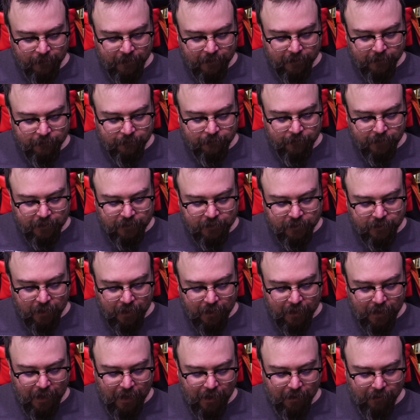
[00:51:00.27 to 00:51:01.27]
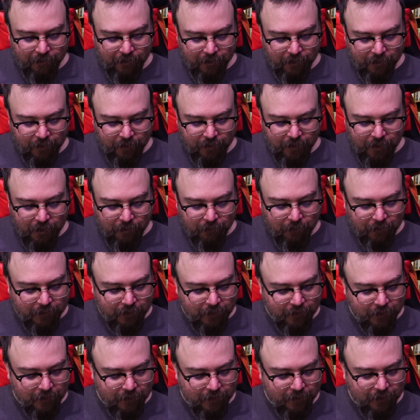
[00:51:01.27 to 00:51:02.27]
His fist shot out. It
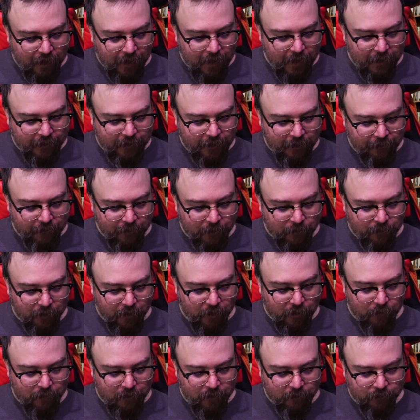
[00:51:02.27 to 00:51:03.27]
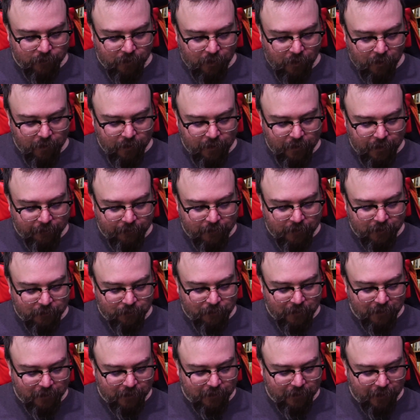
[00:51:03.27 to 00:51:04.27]
wasn't a scientific blow, but it was hard enough to
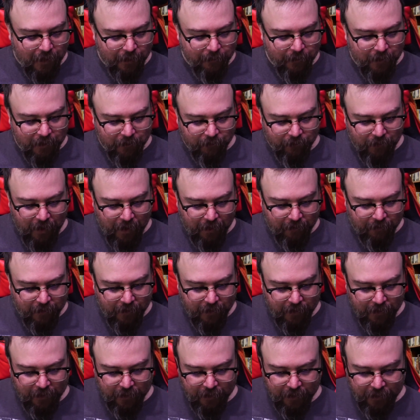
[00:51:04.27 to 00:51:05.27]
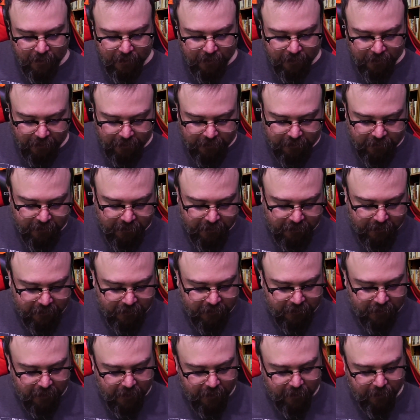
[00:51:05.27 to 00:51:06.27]
spin Simony around. He clutched his
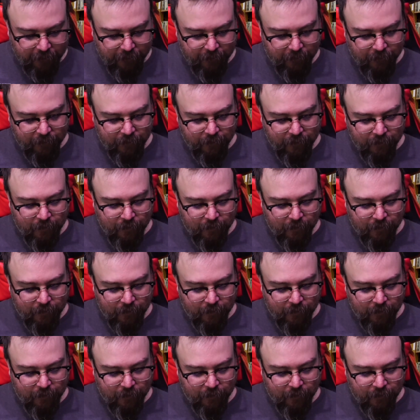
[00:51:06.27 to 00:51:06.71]
chin.